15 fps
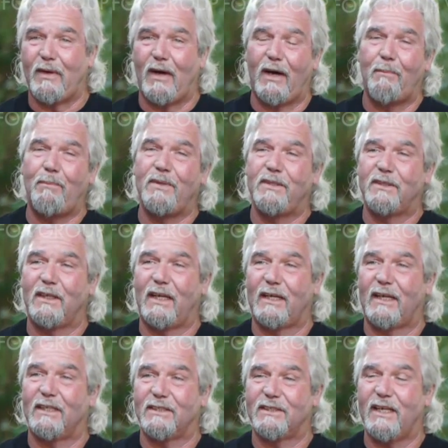Up until I
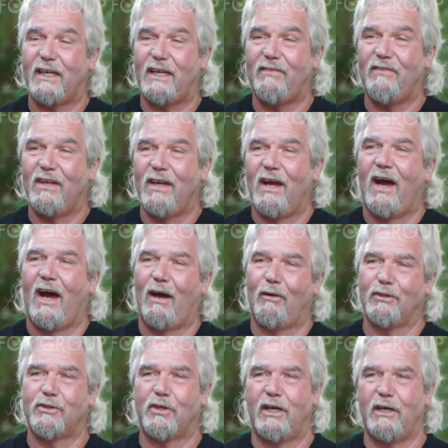got saved, I
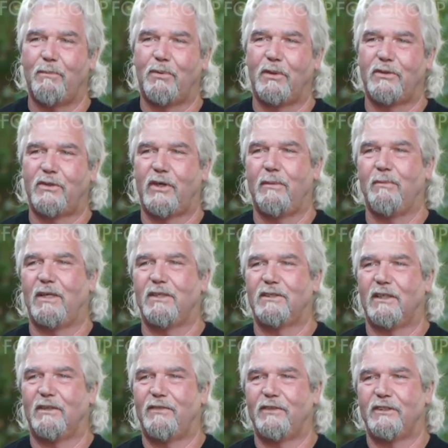was trying to portray
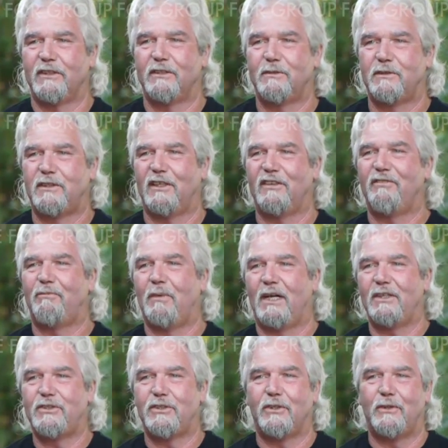myself as this tough,
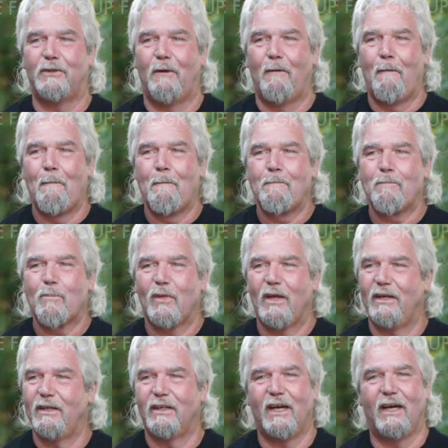macho
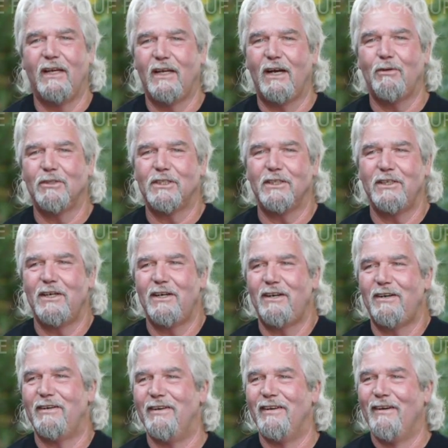kind of guy, and I was a
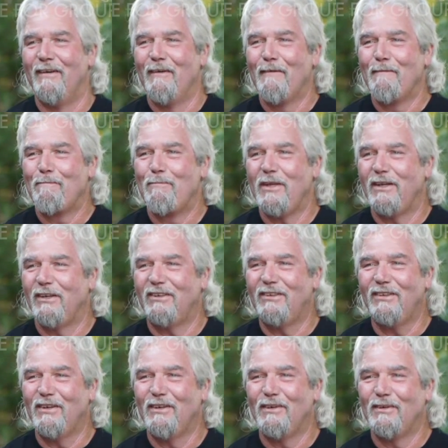nerd,
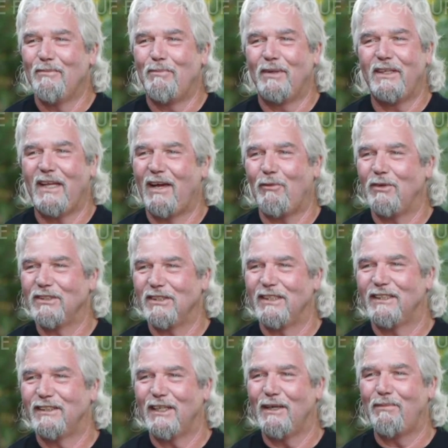but that wasn't
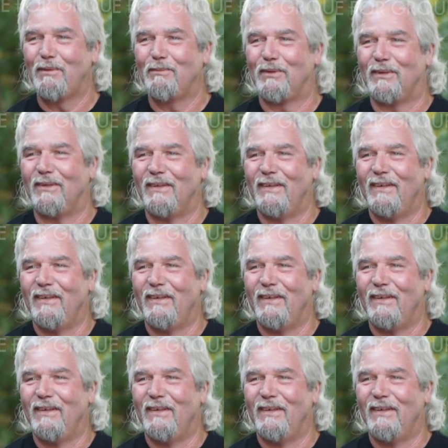acceptable.